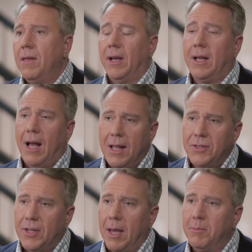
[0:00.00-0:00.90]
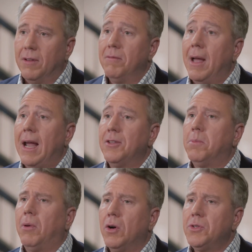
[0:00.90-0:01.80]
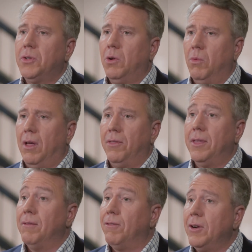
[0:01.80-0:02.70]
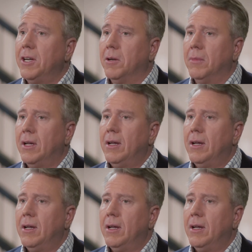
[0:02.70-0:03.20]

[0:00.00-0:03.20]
The concept of man's personal wealth and freedom